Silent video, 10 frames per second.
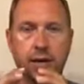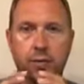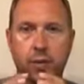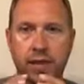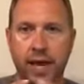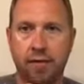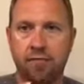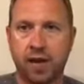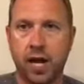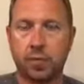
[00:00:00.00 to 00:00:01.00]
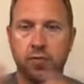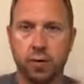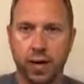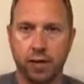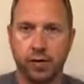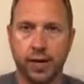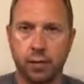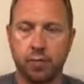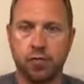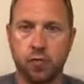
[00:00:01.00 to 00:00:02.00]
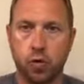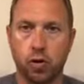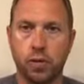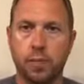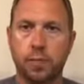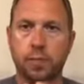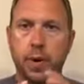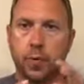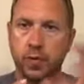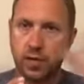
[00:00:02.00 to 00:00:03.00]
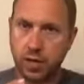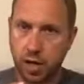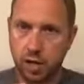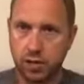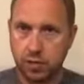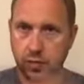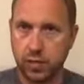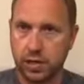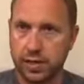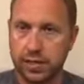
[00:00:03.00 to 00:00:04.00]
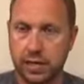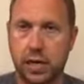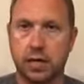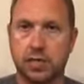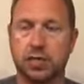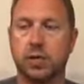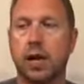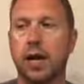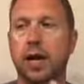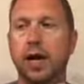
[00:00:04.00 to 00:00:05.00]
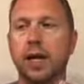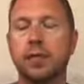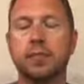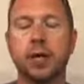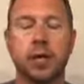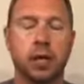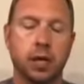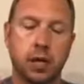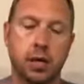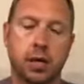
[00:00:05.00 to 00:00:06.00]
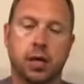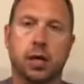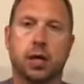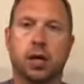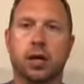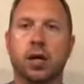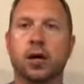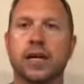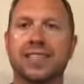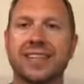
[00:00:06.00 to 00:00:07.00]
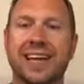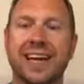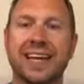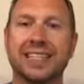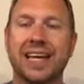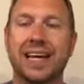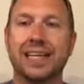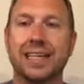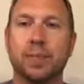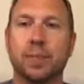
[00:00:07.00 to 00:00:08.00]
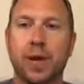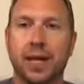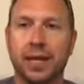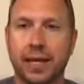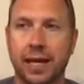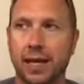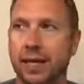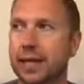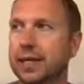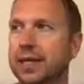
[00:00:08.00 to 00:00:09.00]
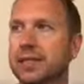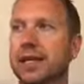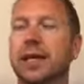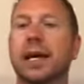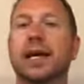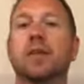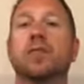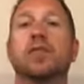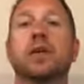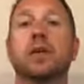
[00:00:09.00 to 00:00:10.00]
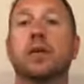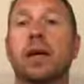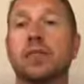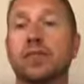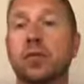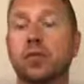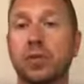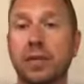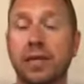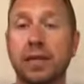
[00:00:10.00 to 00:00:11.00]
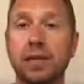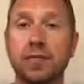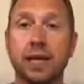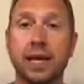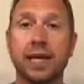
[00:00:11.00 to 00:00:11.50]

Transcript: with that vibe of what I created before, but with the knowledge of what Linn taught us. So I am, it's like I can take a deep breath again. It's like I feel relieved.